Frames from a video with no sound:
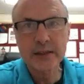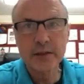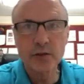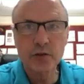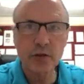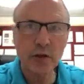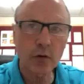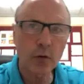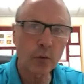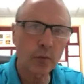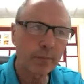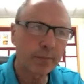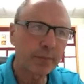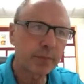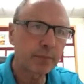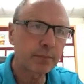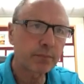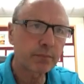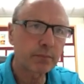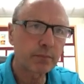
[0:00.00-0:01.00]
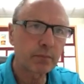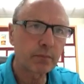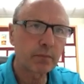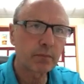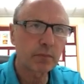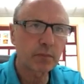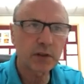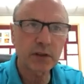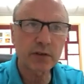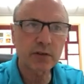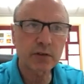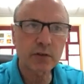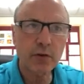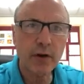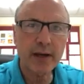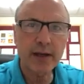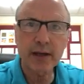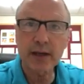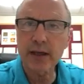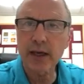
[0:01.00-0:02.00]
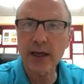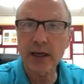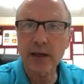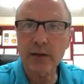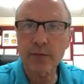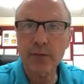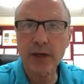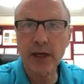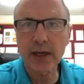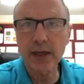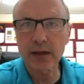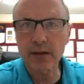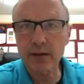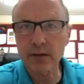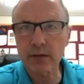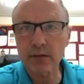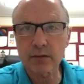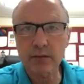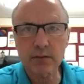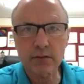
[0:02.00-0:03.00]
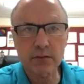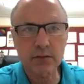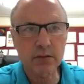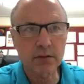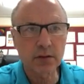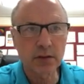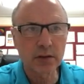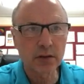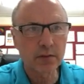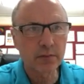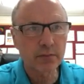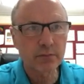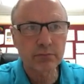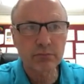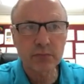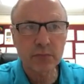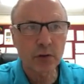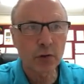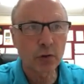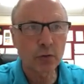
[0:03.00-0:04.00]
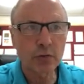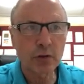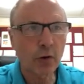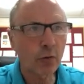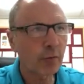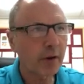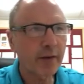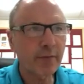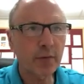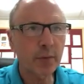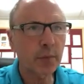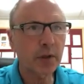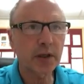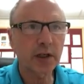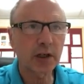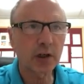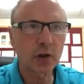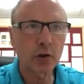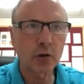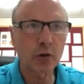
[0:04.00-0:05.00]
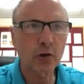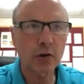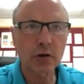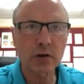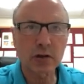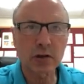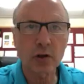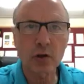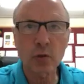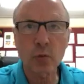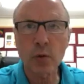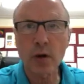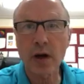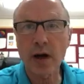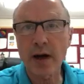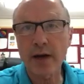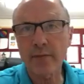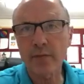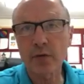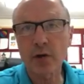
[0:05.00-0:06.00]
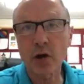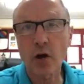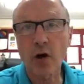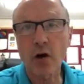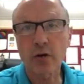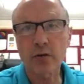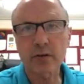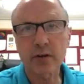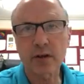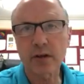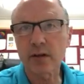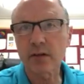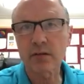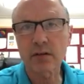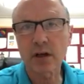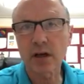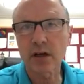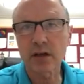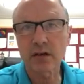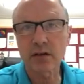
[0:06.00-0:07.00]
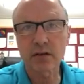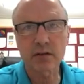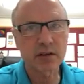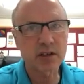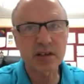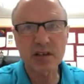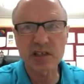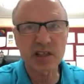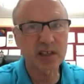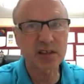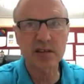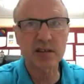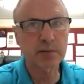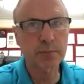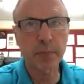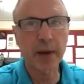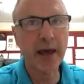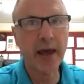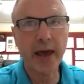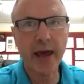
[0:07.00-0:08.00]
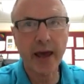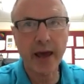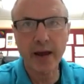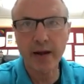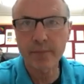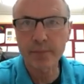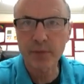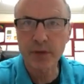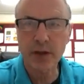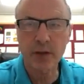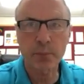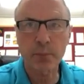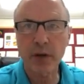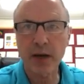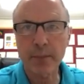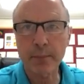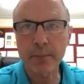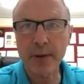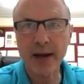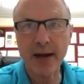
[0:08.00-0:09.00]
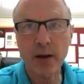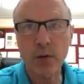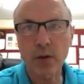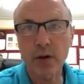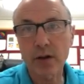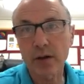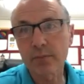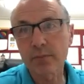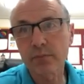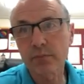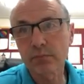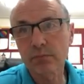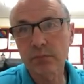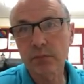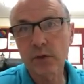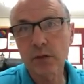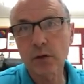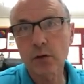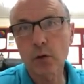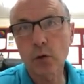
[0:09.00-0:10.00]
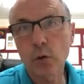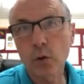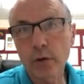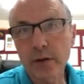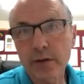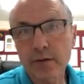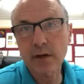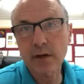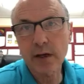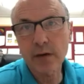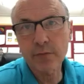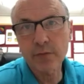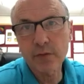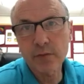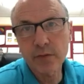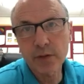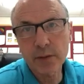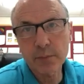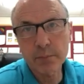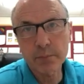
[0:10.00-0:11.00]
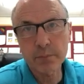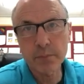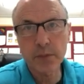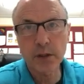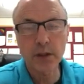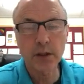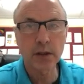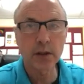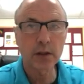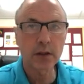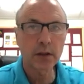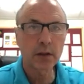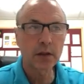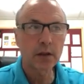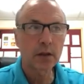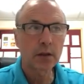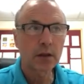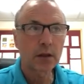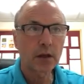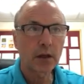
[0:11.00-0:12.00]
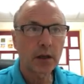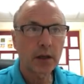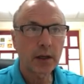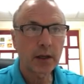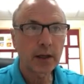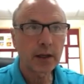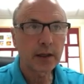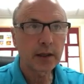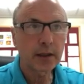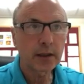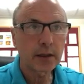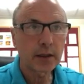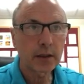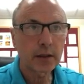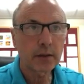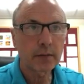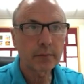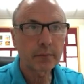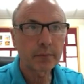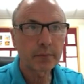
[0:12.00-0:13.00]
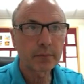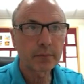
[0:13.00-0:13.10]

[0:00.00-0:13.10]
So this great King of Kings, who told everybody, look what I've got, and despair at my power. All left of him, a